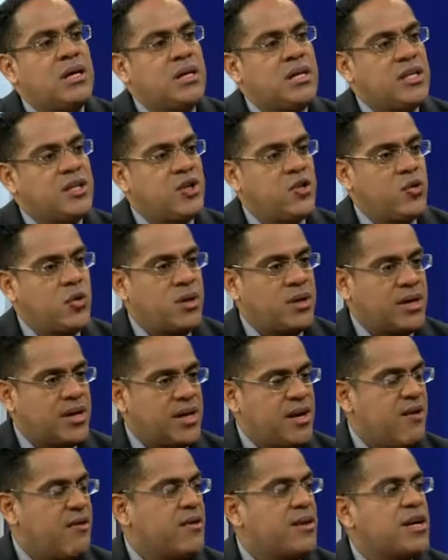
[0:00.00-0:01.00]
that you are
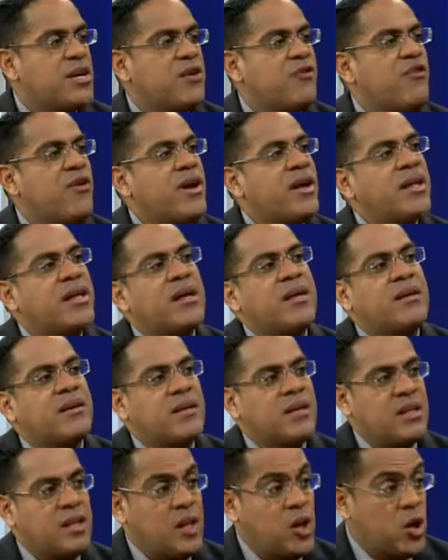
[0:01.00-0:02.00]
currently running and
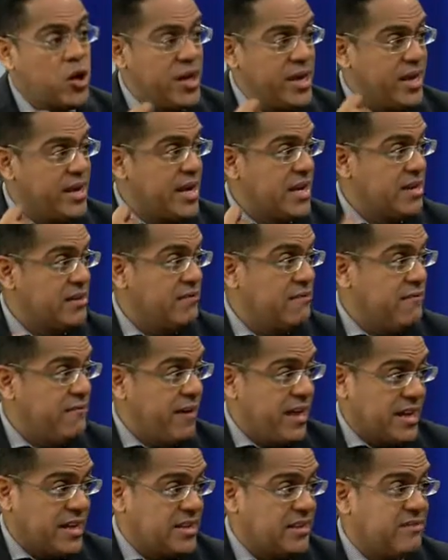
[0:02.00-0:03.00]
looking at
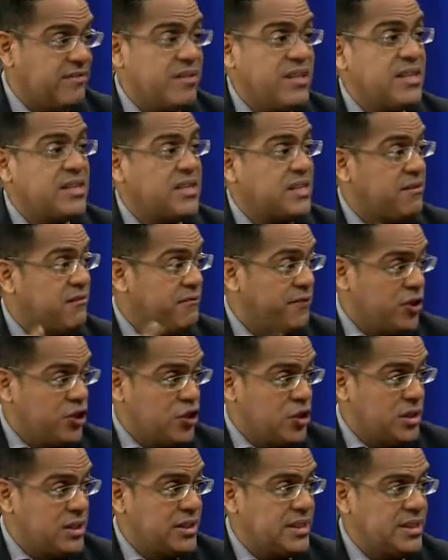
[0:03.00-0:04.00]
effectiveness,
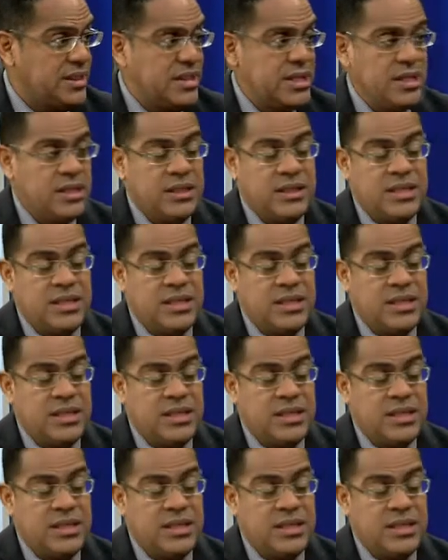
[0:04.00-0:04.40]
efficiencies,